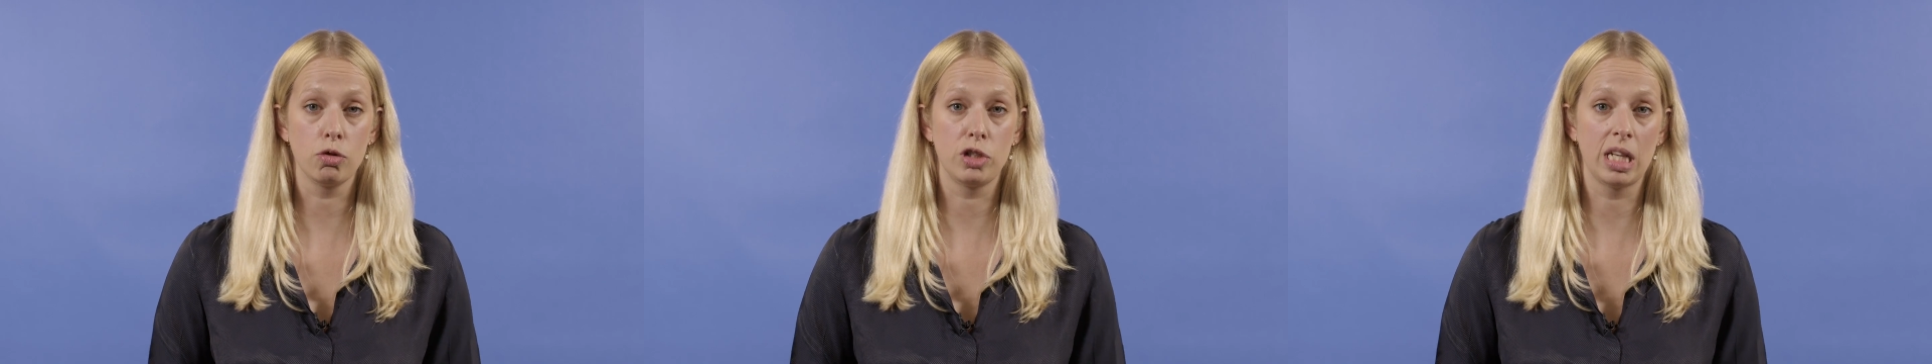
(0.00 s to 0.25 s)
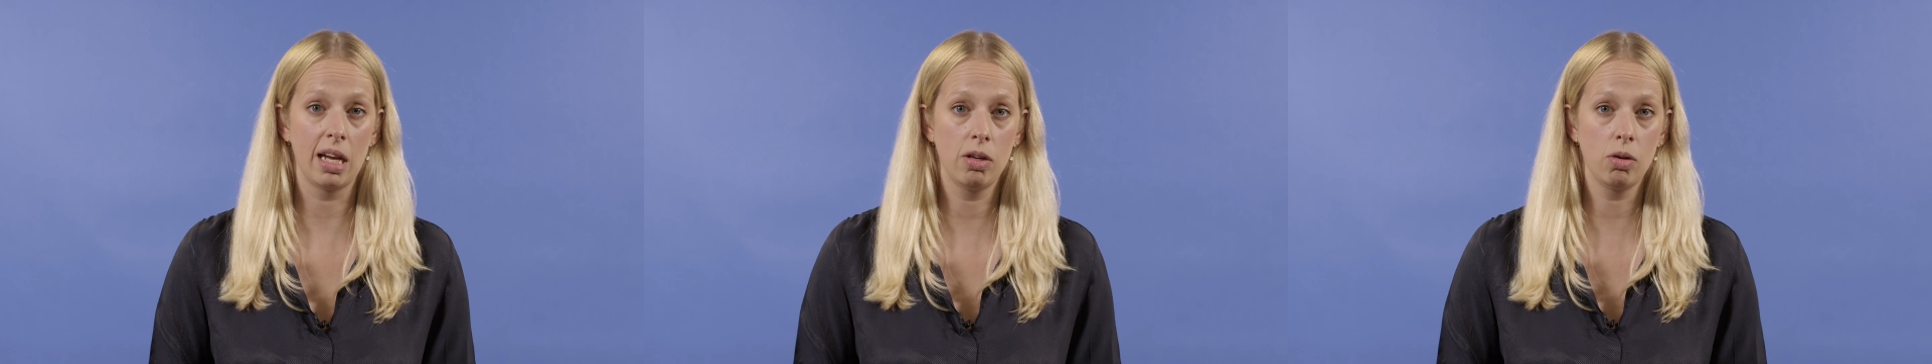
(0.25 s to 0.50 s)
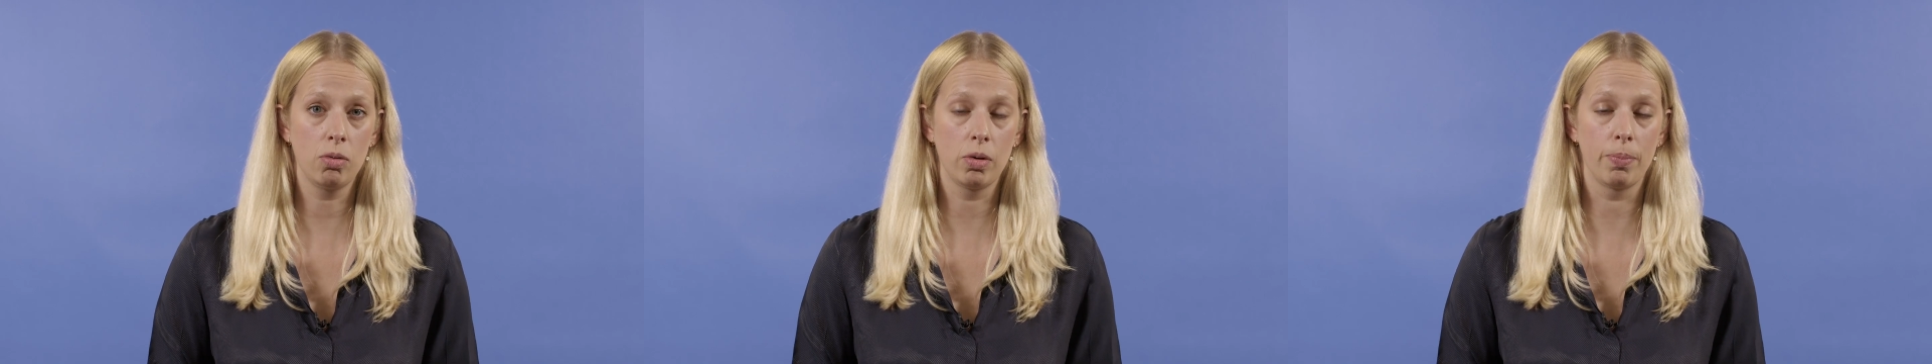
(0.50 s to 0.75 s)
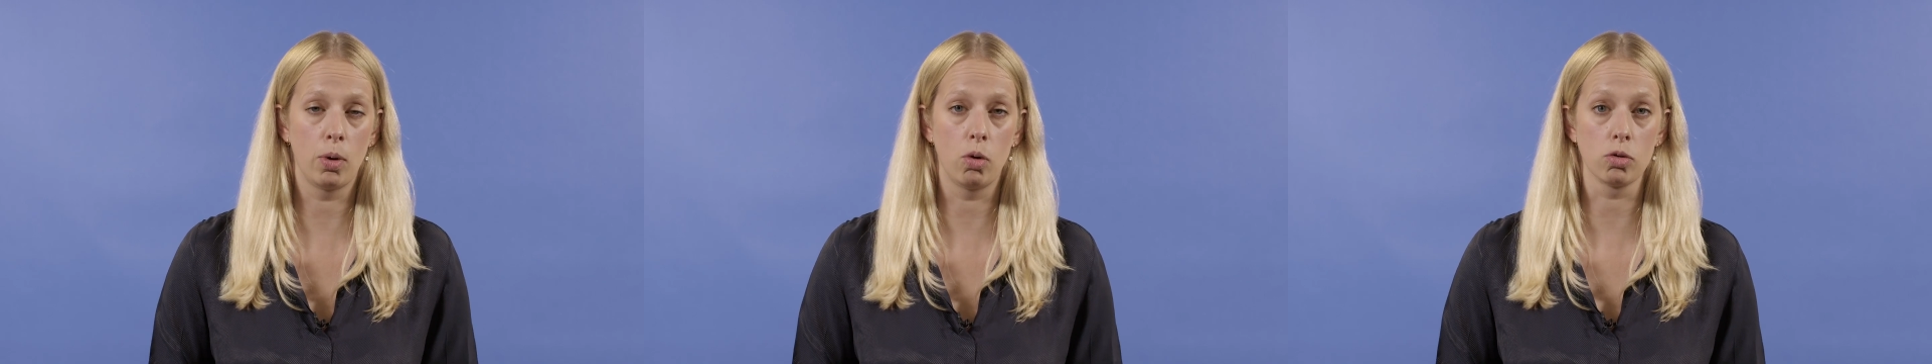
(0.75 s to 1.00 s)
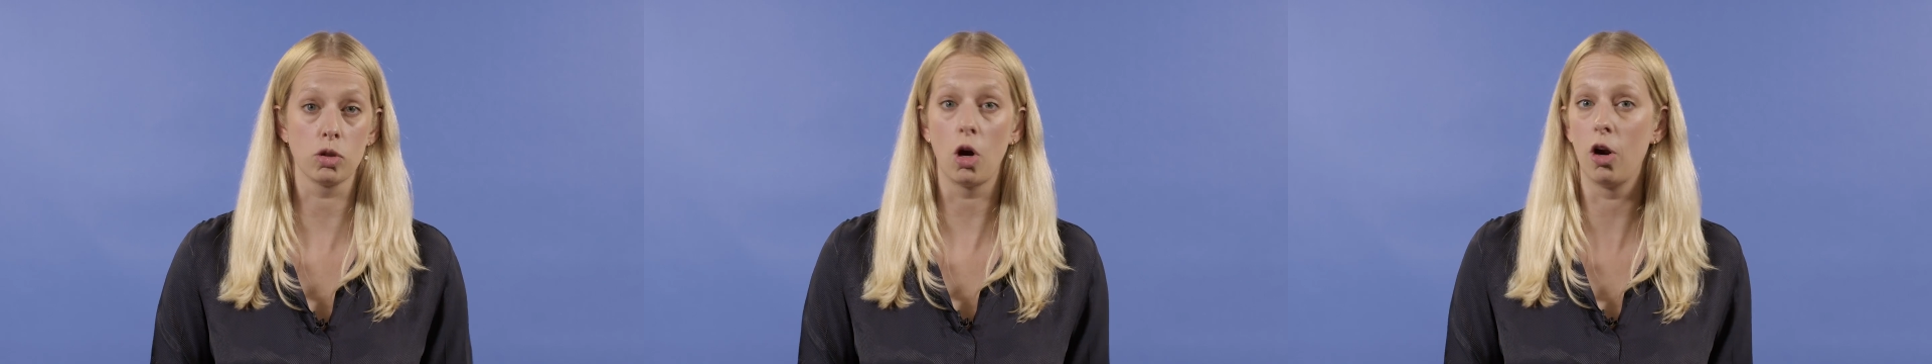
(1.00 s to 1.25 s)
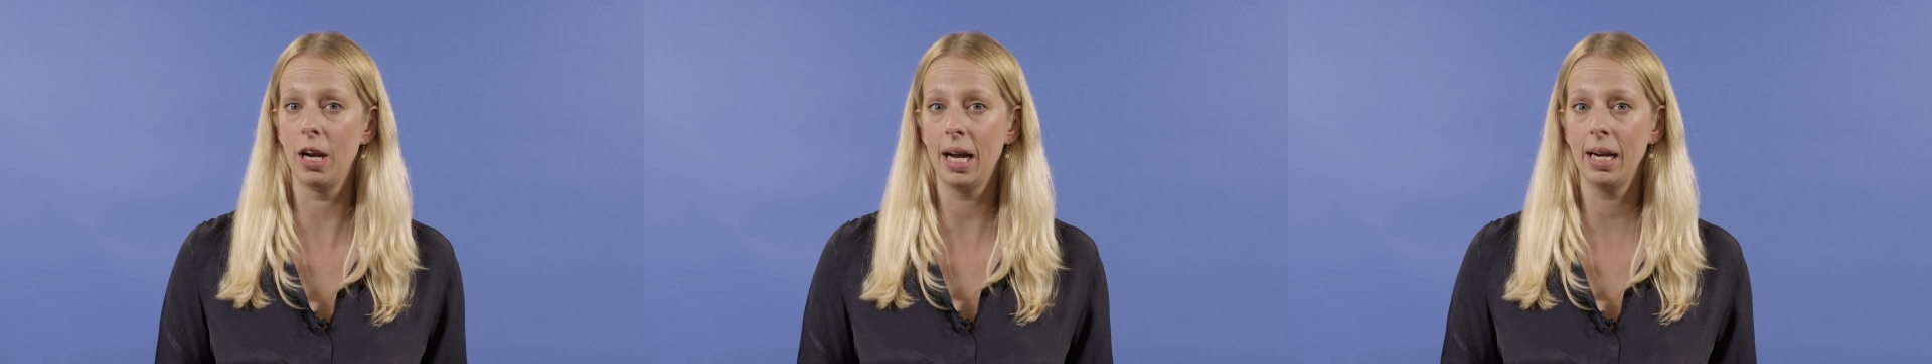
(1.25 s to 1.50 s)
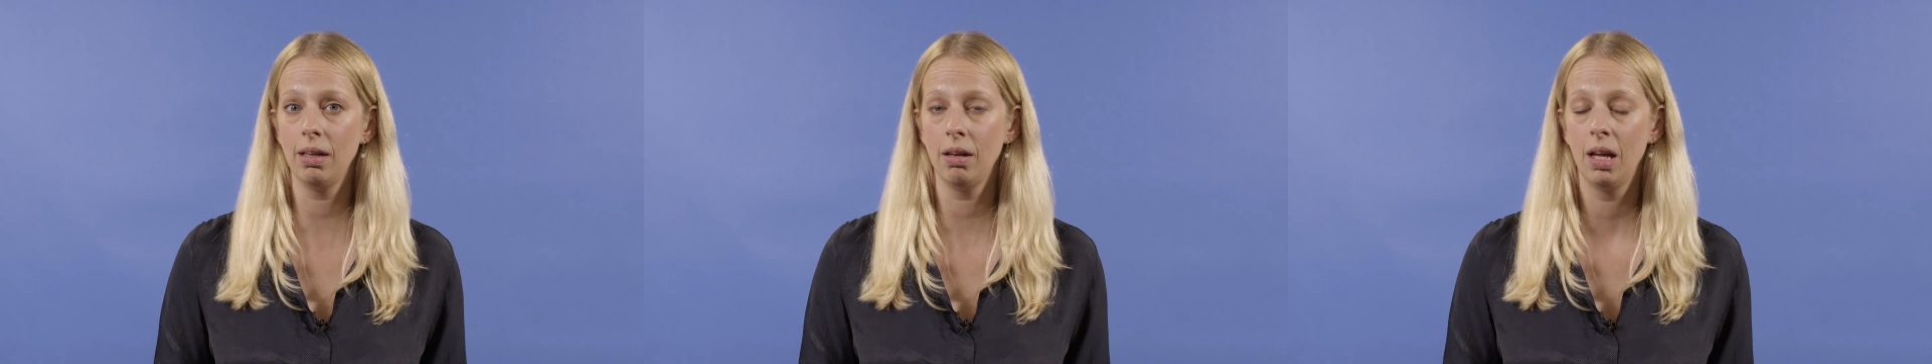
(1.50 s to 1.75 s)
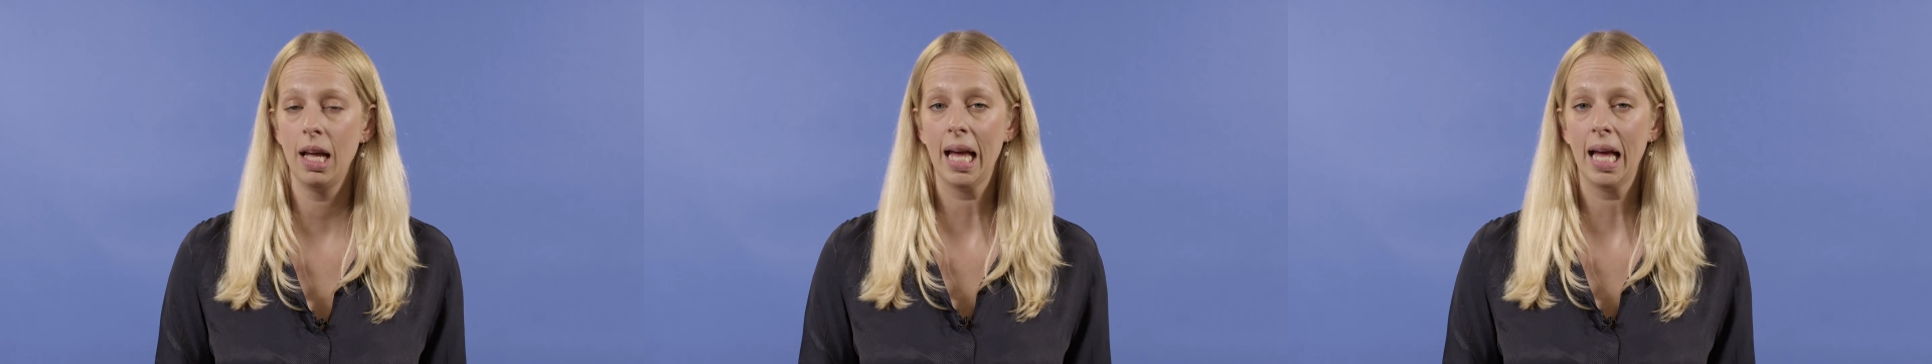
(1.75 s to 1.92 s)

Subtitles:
share your reports online